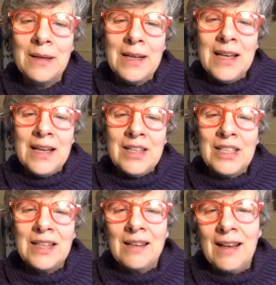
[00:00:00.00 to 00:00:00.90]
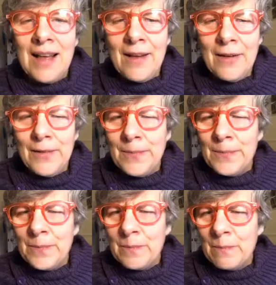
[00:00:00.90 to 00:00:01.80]
a
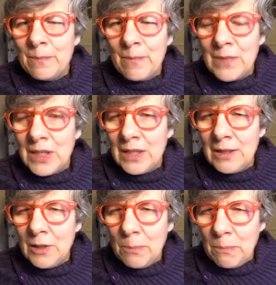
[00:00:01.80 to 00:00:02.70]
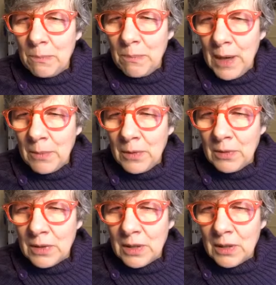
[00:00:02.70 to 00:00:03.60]
clown. You do
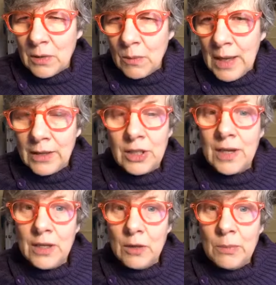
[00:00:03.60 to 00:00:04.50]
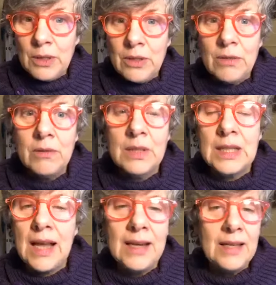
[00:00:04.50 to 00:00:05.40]
bubbles as well. You certainly do
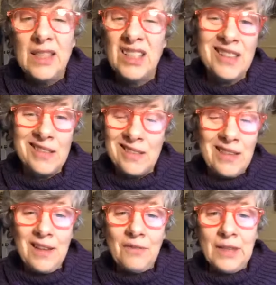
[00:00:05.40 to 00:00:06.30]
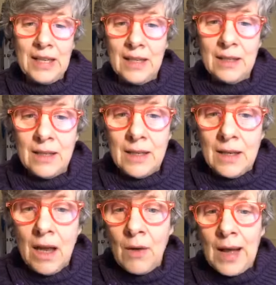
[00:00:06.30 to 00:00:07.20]
balloons, and it's just lovely.
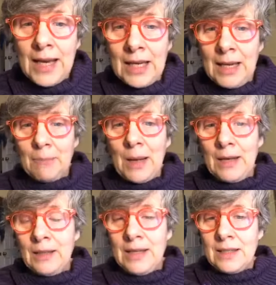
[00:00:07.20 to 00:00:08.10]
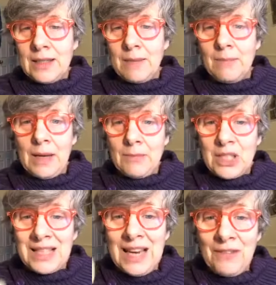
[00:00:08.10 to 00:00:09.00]
Oh, Iqbal, I'm
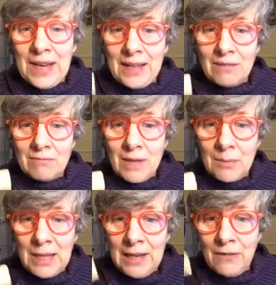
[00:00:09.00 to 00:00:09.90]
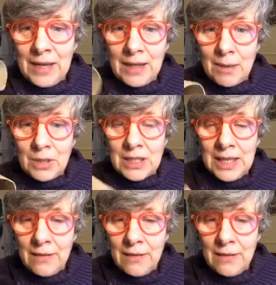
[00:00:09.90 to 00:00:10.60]
just leaving. Oh,